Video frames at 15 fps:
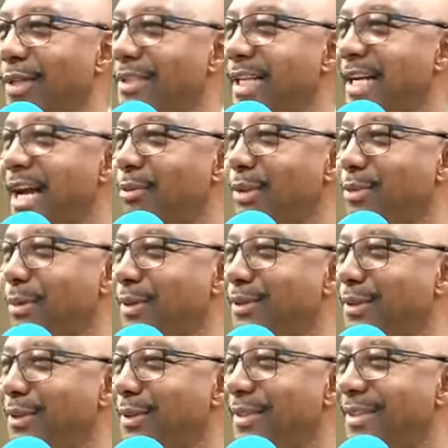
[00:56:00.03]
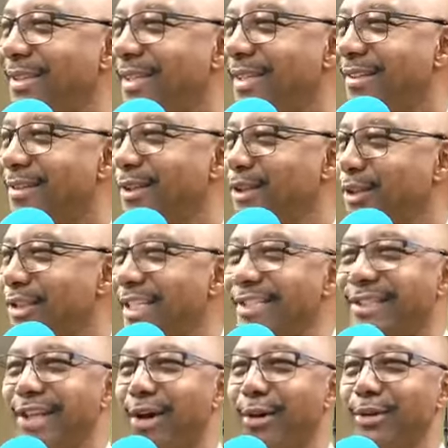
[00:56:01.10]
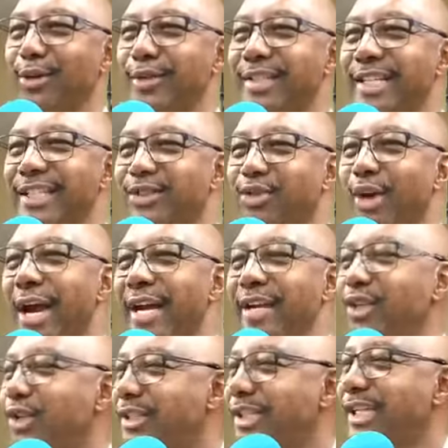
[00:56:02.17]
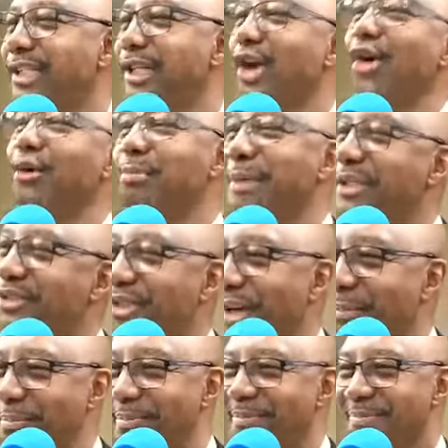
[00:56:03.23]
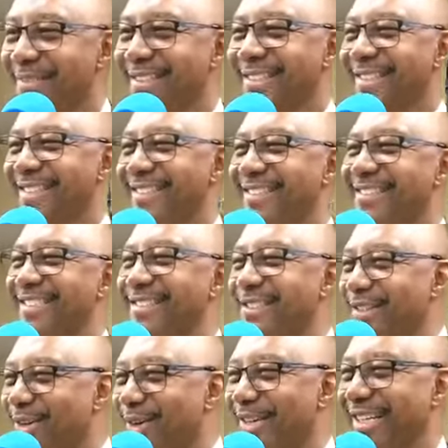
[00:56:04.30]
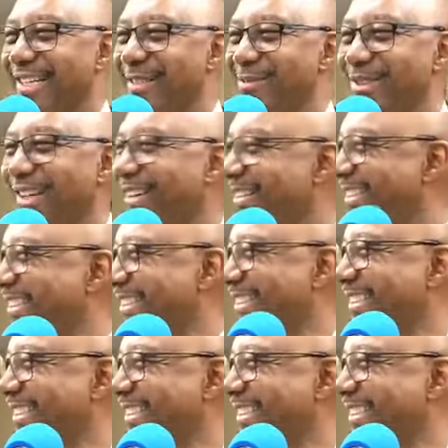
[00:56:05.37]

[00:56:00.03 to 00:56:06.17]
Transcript: is that how we're supposed to do it? Because you just taught, you just trained, you just learned me something. You just, go ahead, I'm sorry.